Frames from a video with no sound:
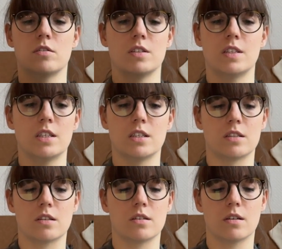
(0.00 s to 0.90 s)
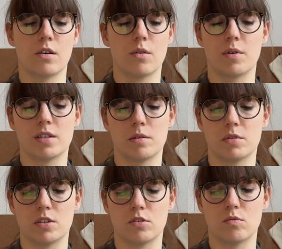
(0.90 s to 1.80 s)
stitches, because otherwise it
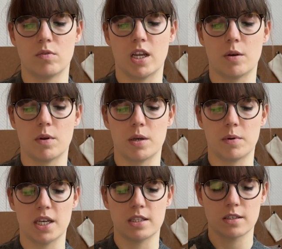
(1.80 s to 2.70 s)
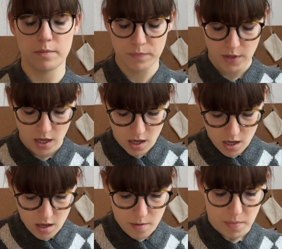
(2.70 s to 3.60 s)
was just really, really weird.
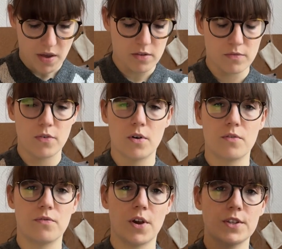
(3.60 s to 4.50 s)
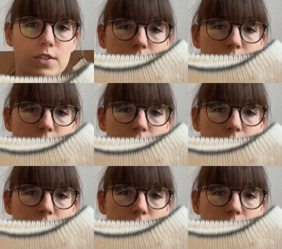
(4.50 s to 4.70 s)
But for first